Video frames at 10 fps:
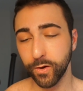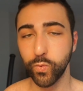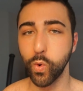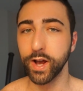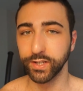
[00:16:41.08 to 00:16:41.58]

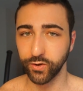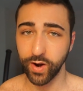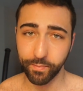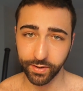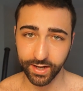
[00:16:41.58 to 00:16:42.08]
rise your
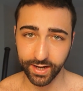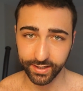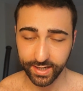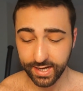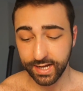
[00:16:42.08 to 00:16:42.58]

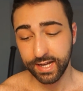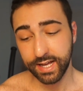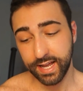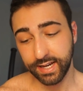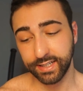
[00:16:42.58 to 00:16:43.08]
appetite,
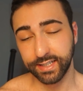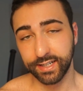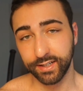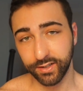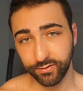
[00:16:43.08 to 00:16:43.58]
and is
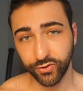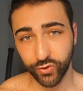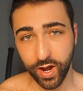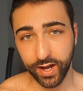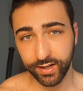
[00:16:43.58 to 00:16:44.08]
a
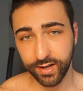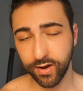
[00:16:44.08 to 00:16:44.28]
drug